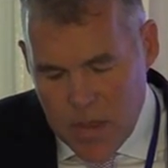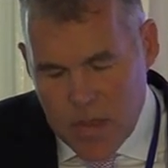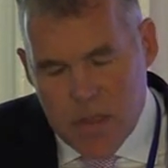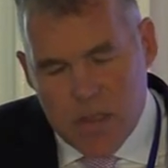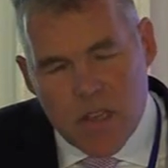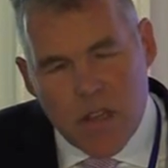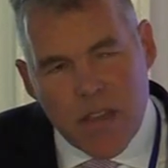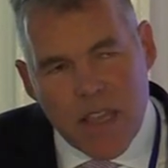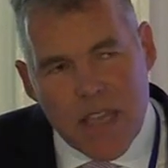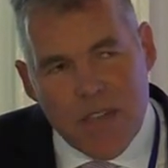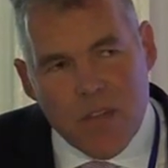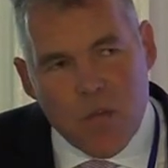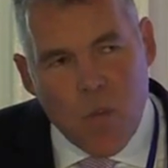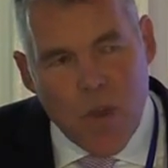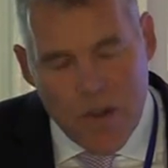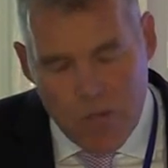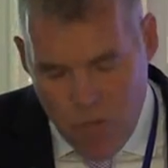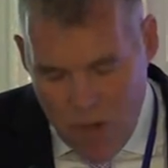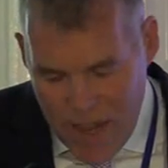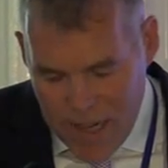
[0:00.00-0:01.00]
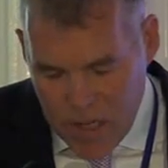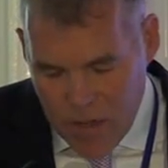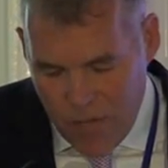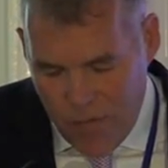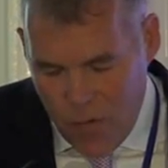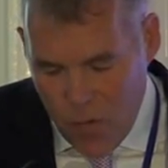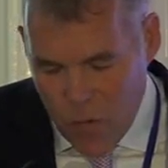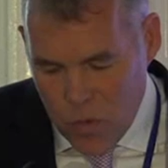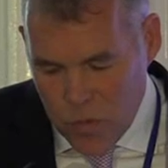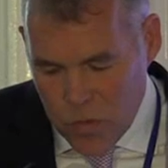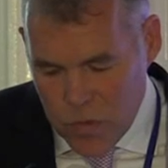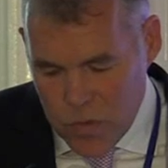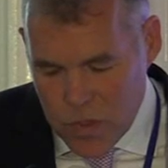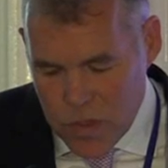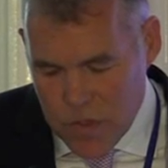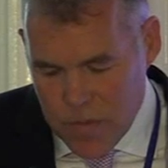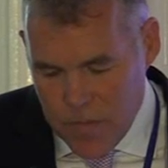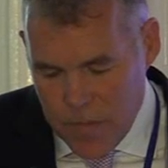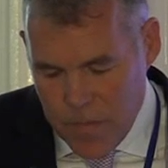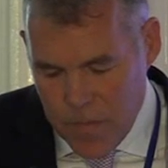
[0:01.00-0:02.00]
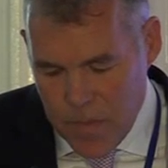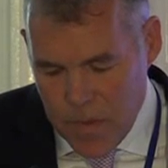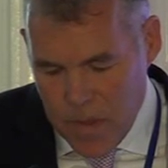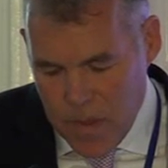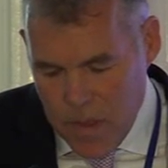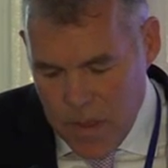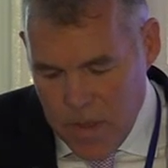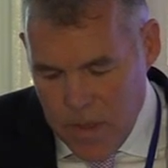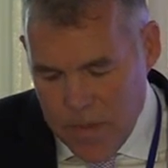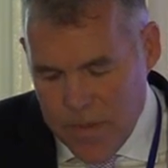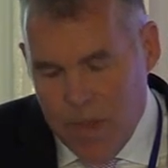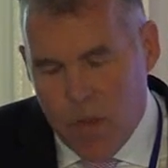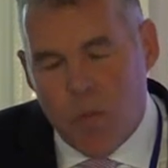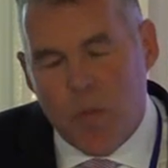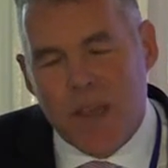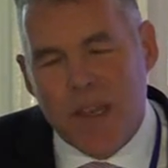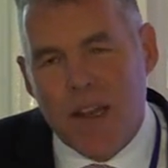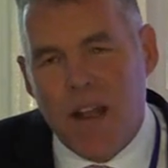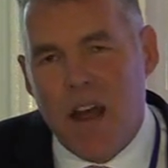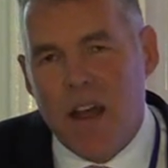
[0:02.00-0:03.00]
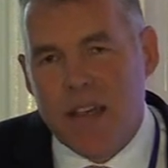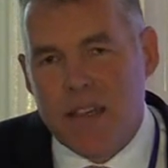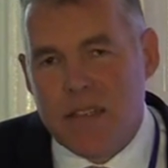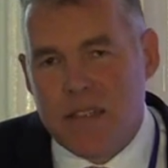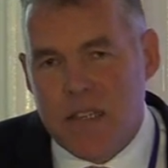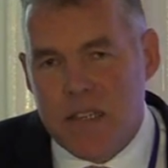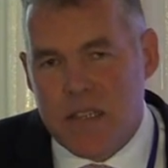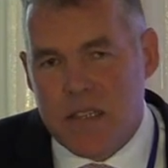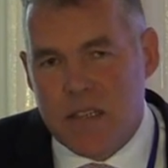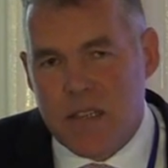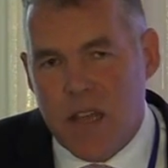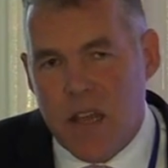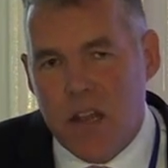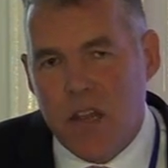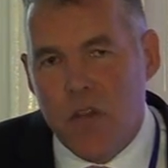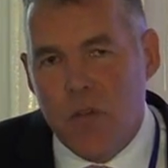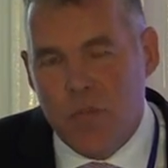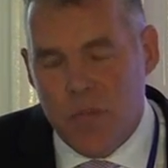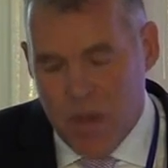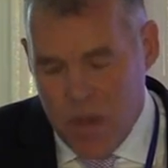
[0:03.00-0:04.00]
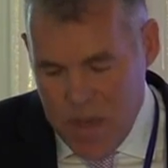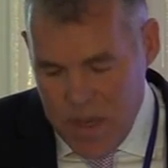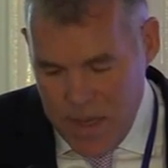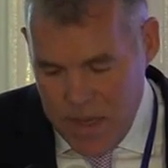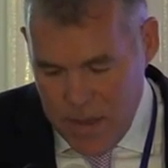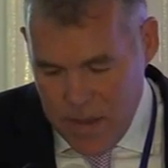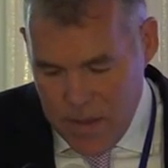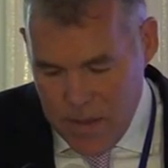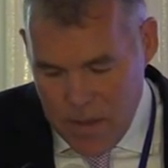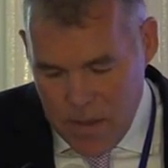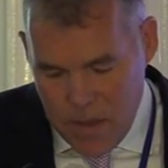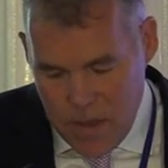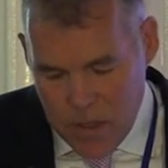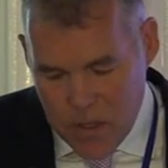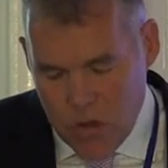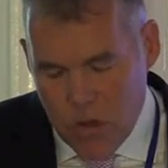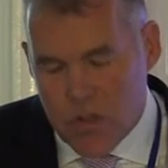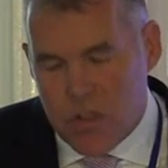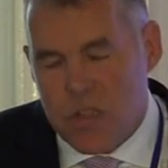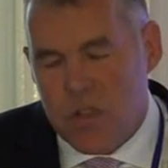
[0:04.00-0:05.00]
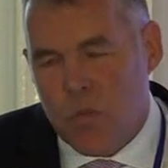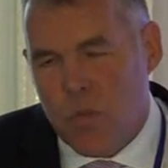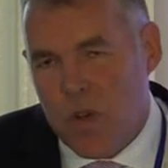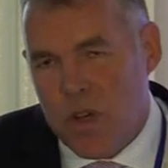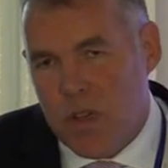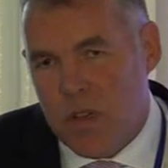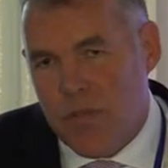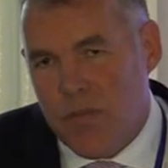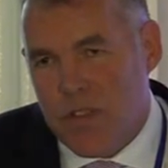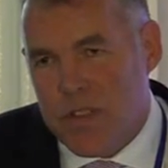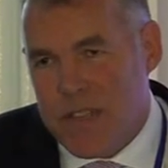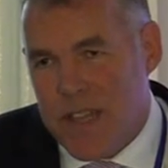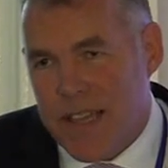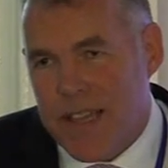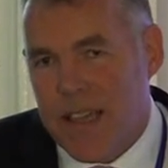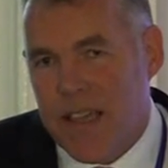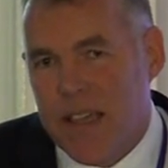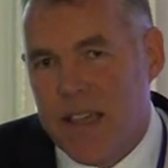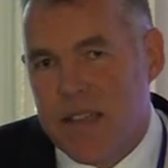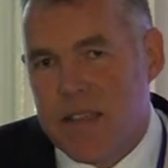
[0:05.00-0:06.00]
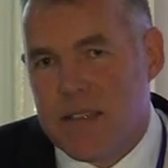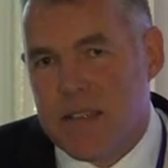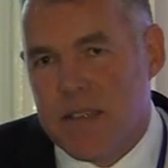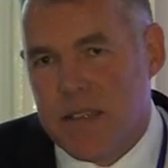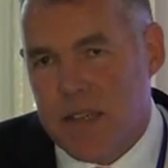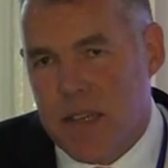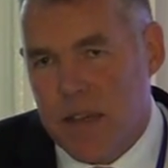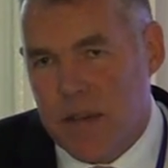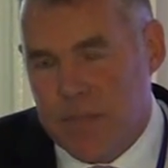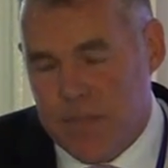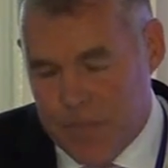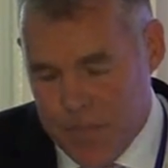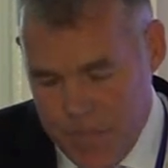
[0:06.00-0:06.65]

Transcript: So even when Raqqa falls, there will be an ISIS alumni across the world for decades to come.